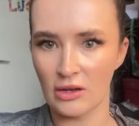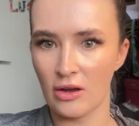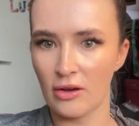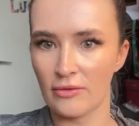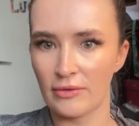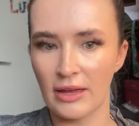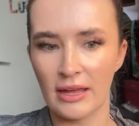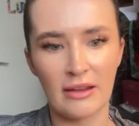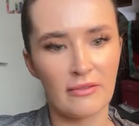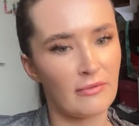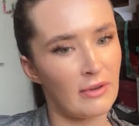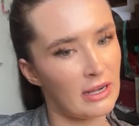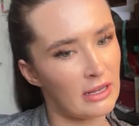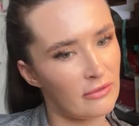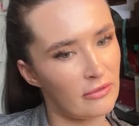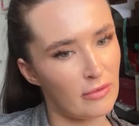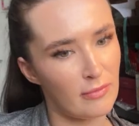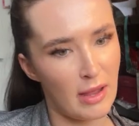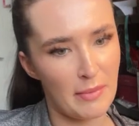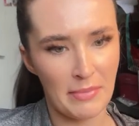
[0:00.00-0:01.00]
of getting ready
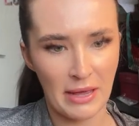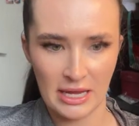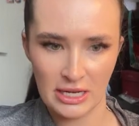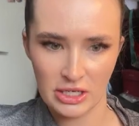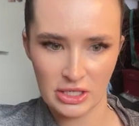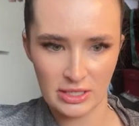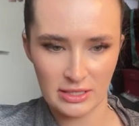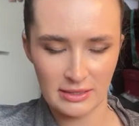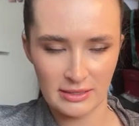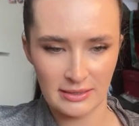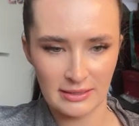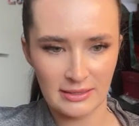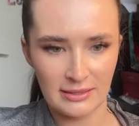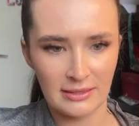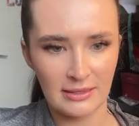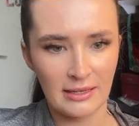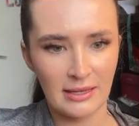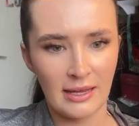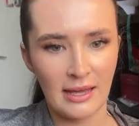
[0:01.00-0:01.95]
for my patient.